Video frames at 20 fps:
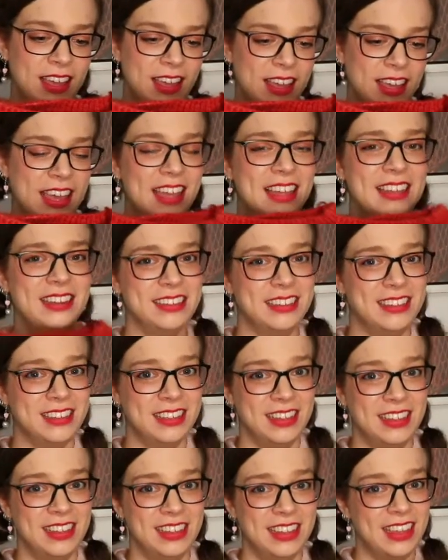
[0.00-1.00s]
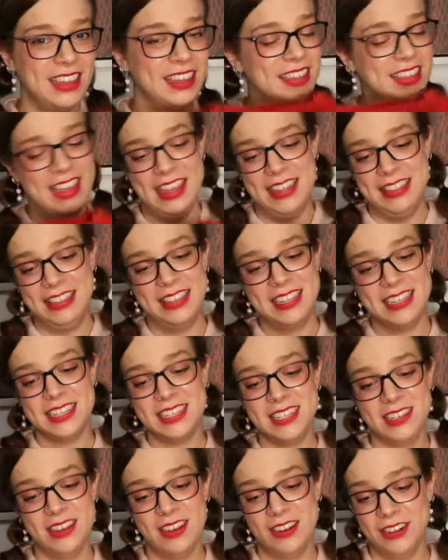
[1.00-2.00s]
And again,
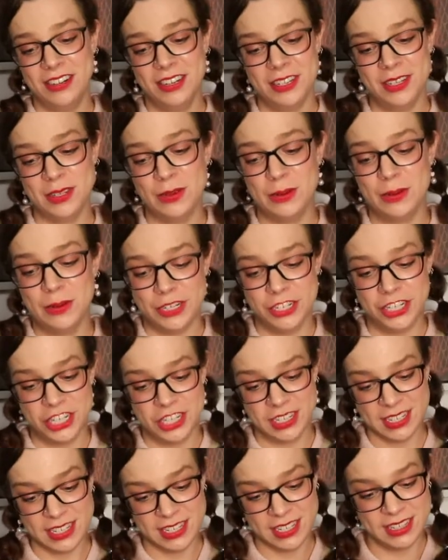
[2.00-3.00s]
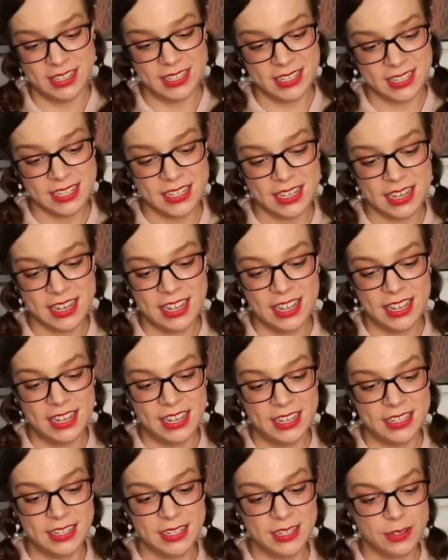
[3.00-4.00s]
this yarn is gorgeous. This
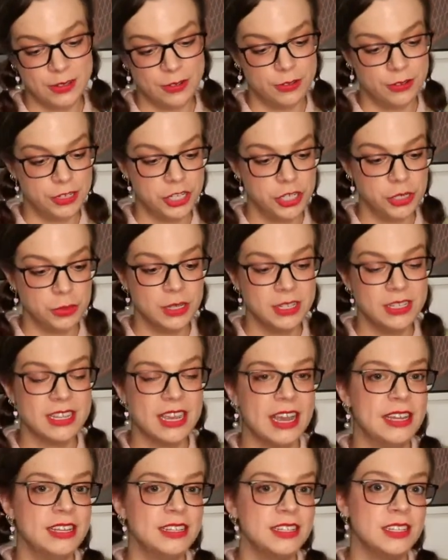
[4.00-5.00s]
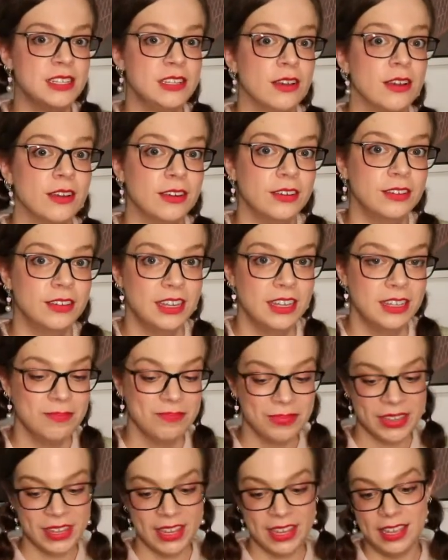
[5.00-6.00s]
is Ritual Dyes yarn
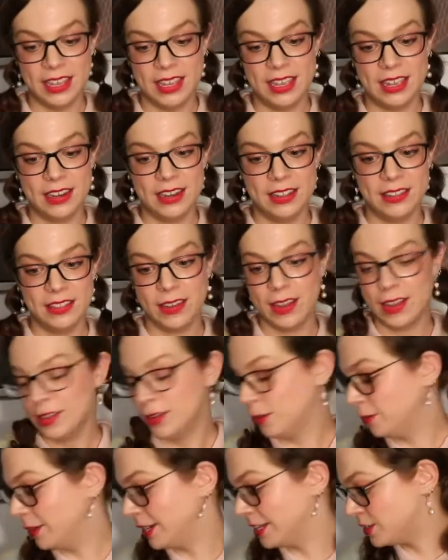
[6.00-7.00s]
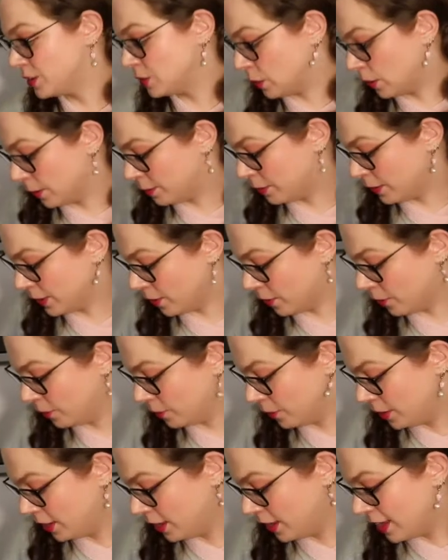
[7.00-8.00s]
in the colorway
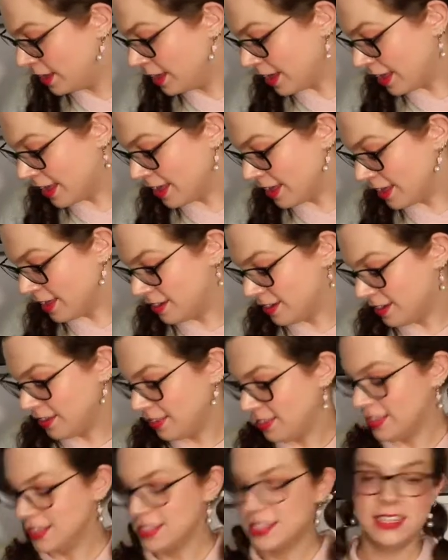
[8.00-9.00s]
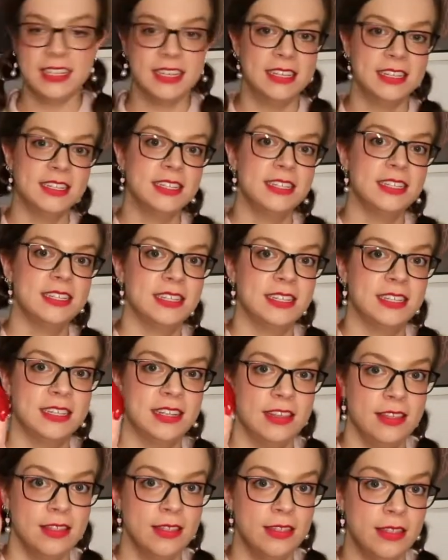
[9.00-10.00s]
Scorpio, and this is
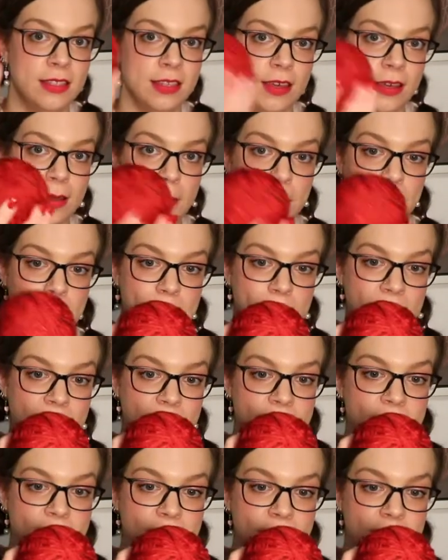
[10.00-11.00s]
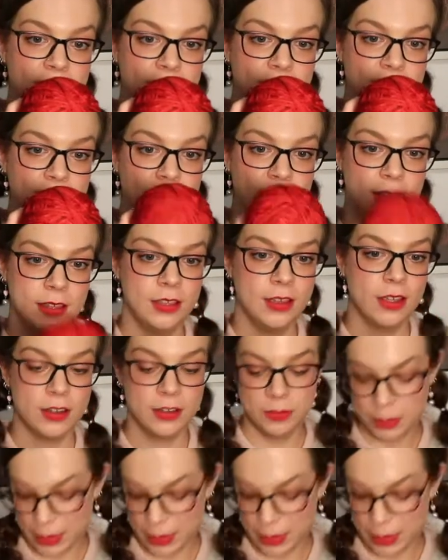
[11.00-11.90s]
the Maiden yarn